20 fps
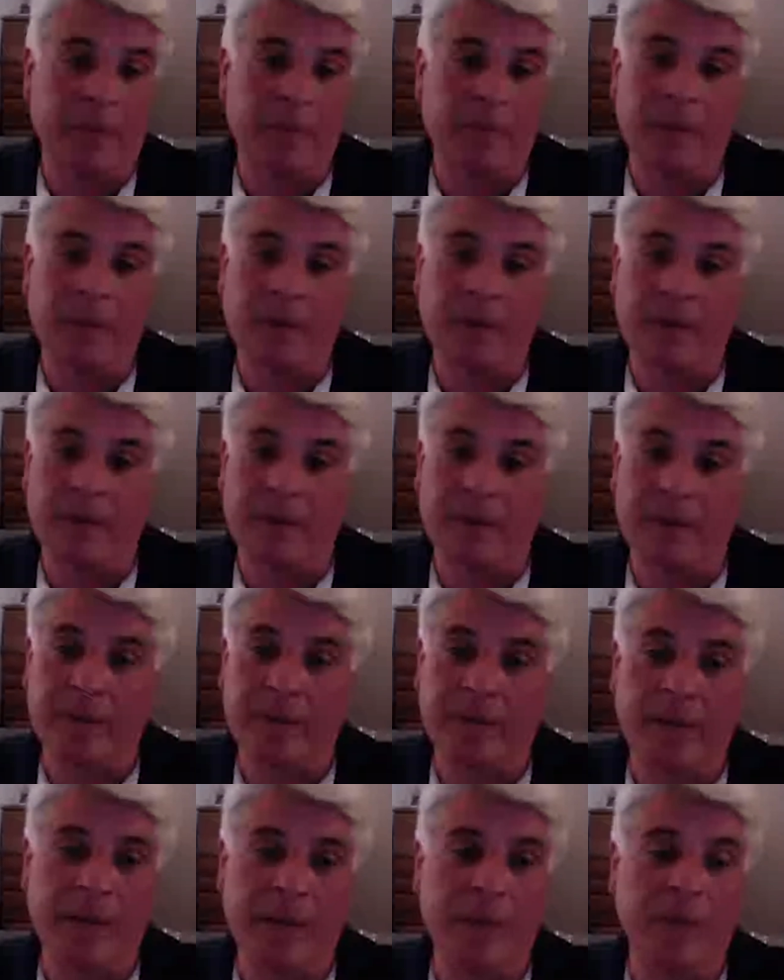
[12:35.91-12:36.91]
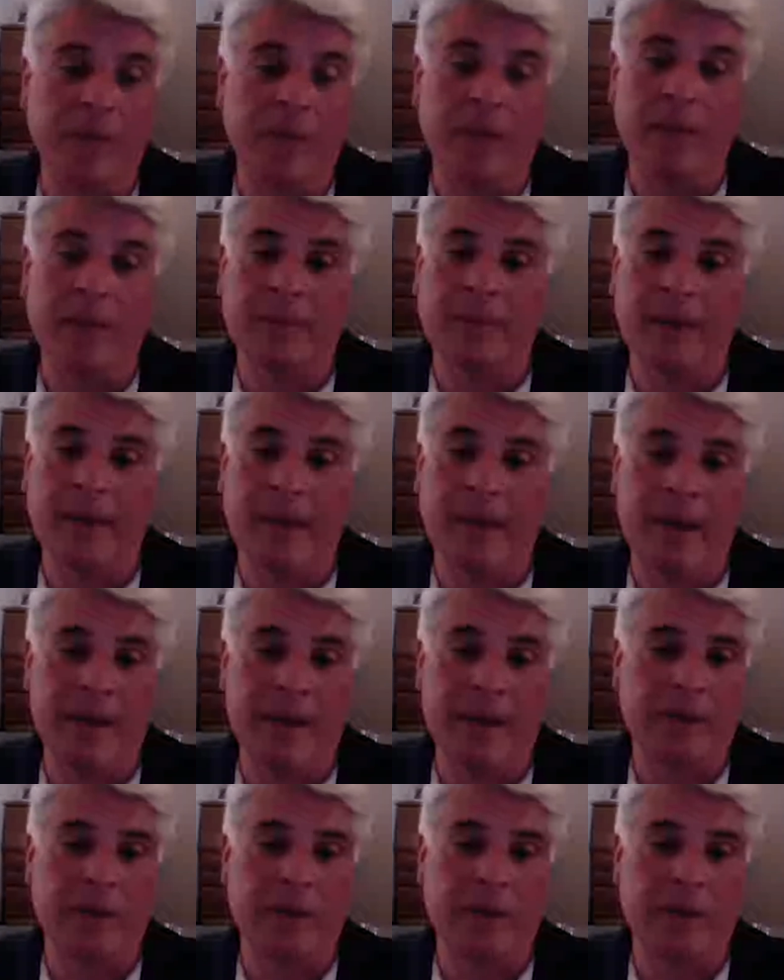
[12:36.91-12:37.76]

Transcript: because they will ask